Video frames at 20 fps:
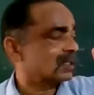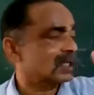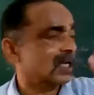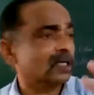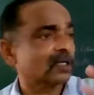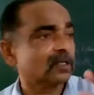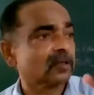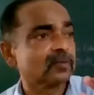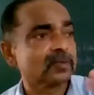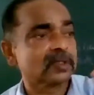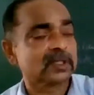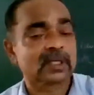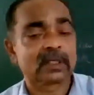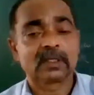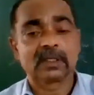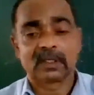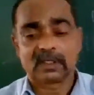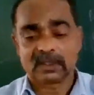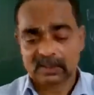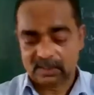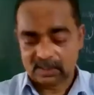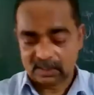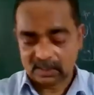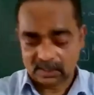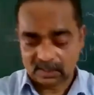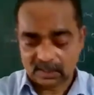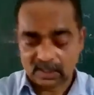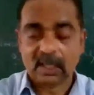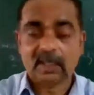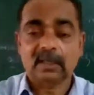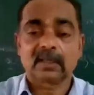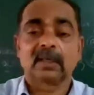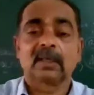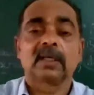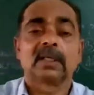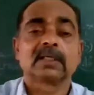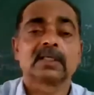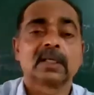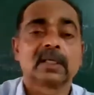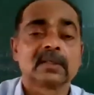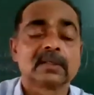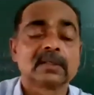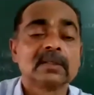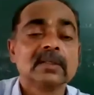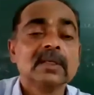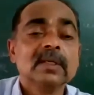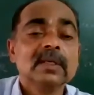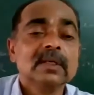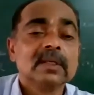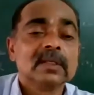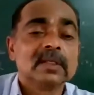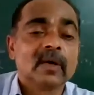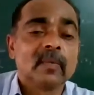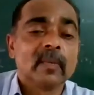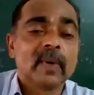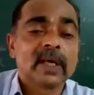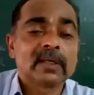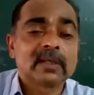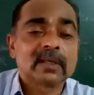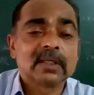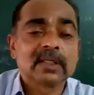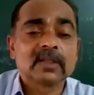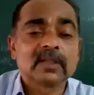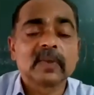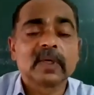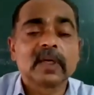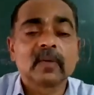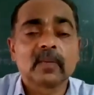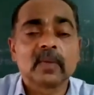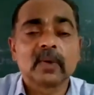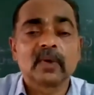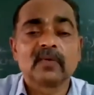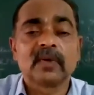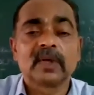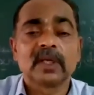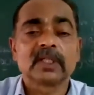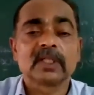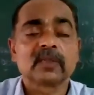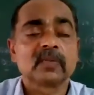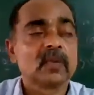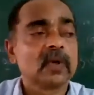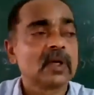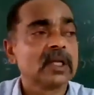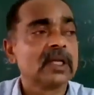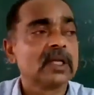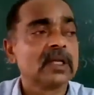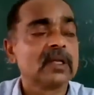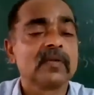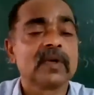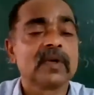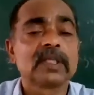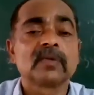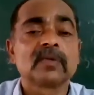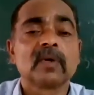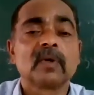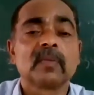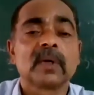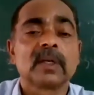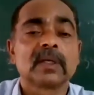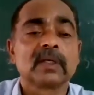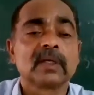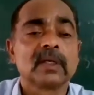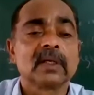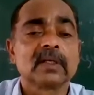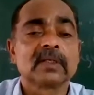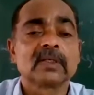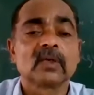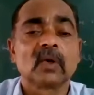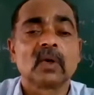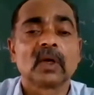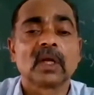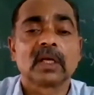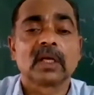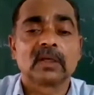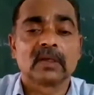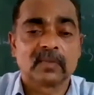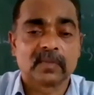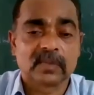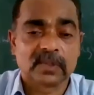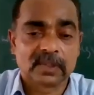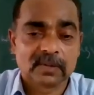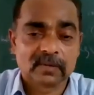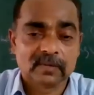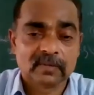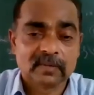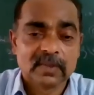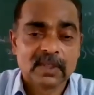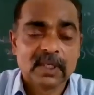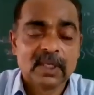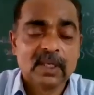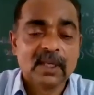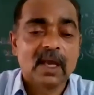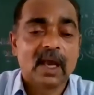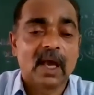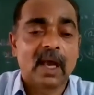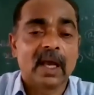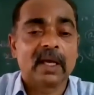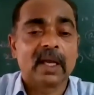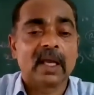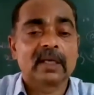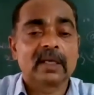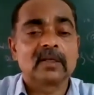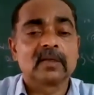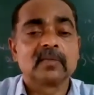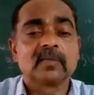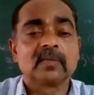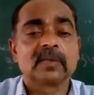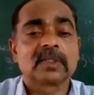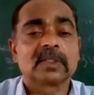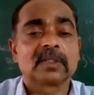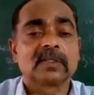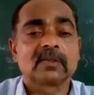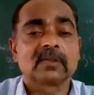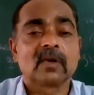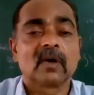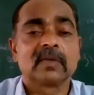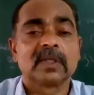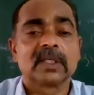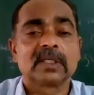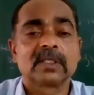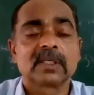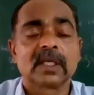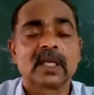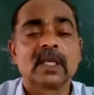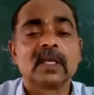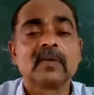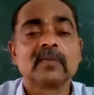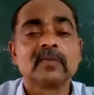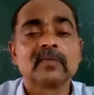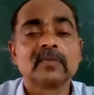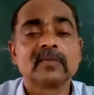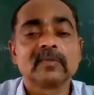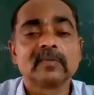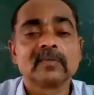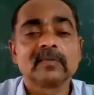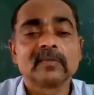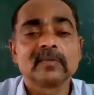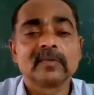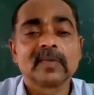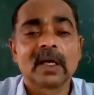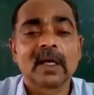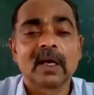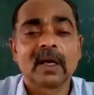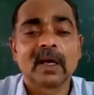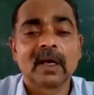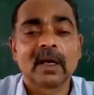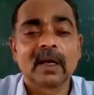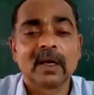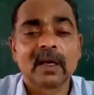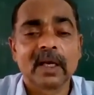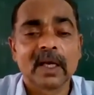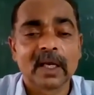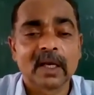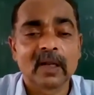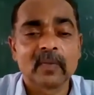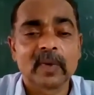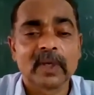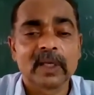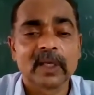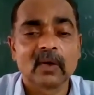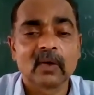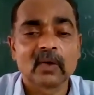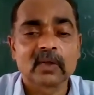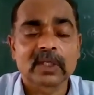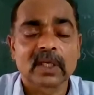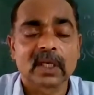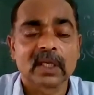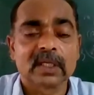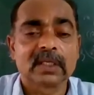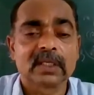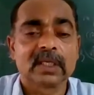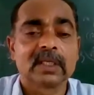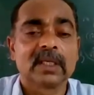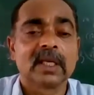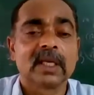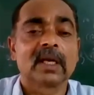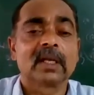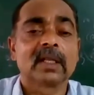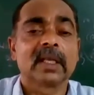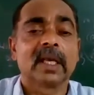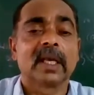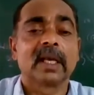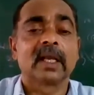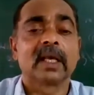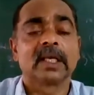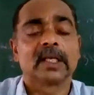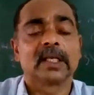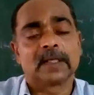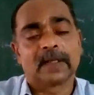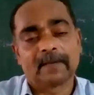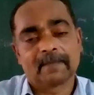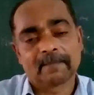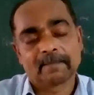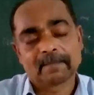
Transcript: atoms had this Dalton has said, the matter is made up of very small indivisible particles called atoms. And atoms of the same element looks like they are alike.